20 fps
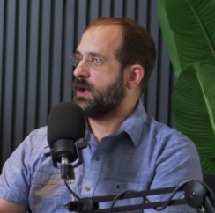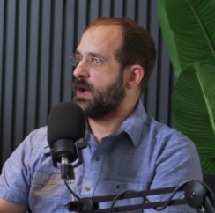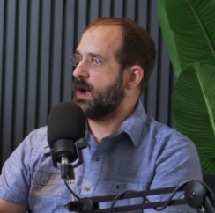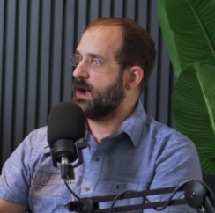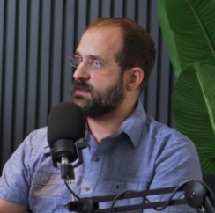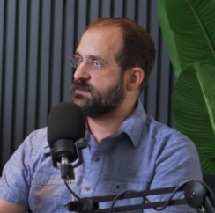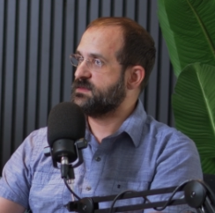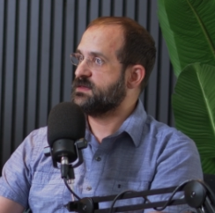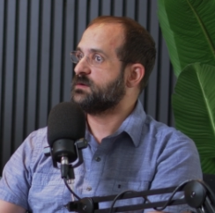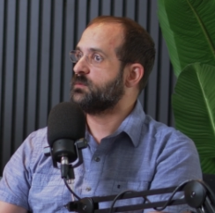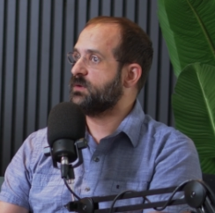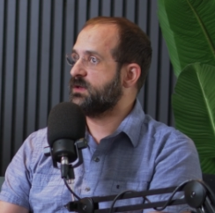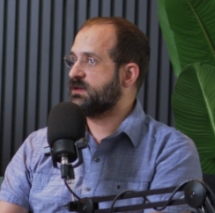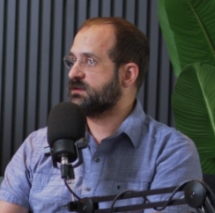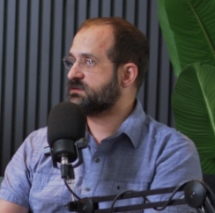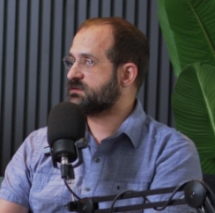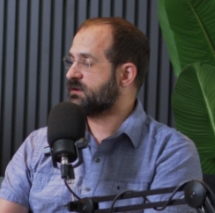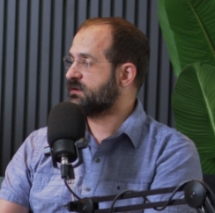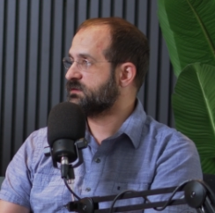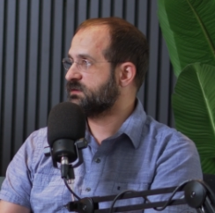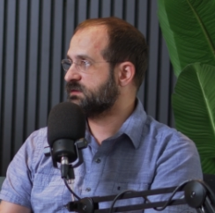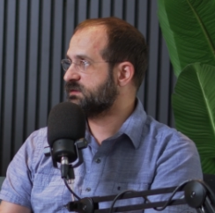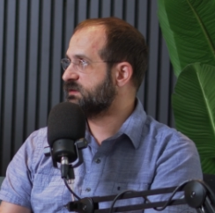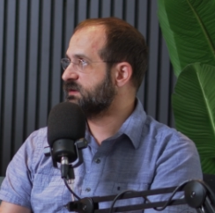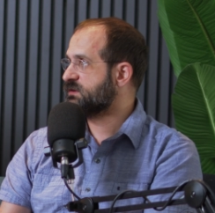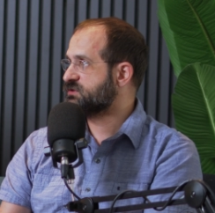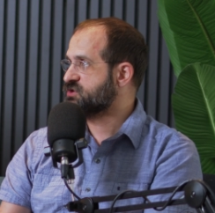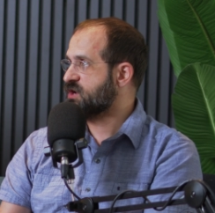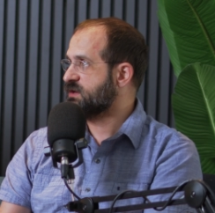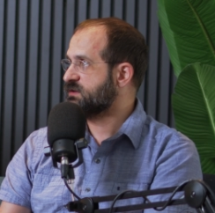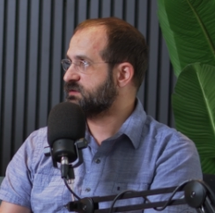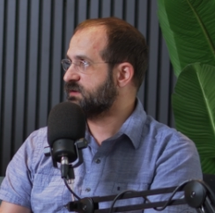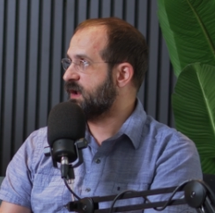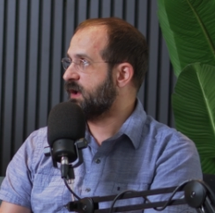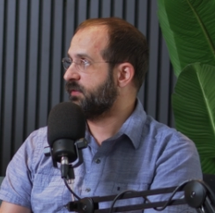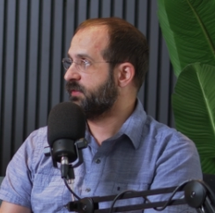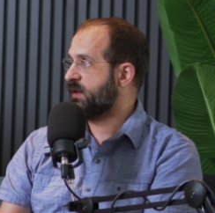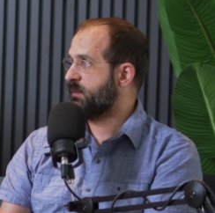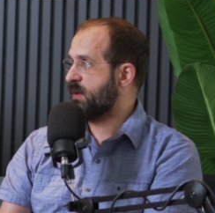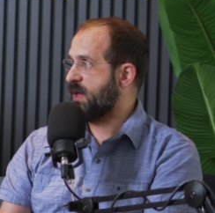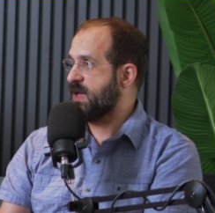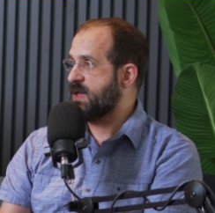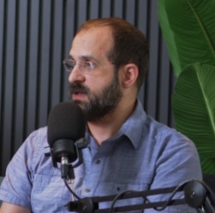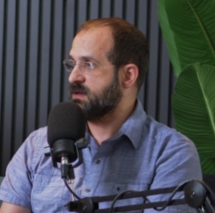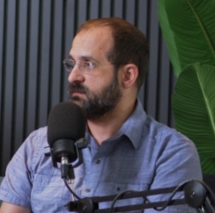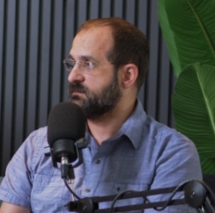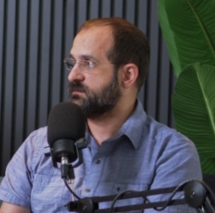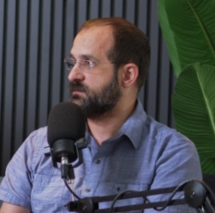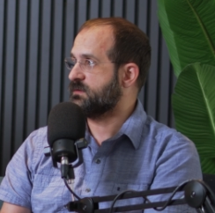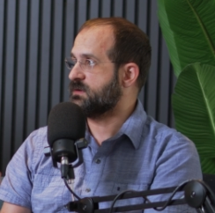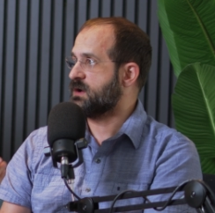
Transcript: I think we can start to see a change in how they behave.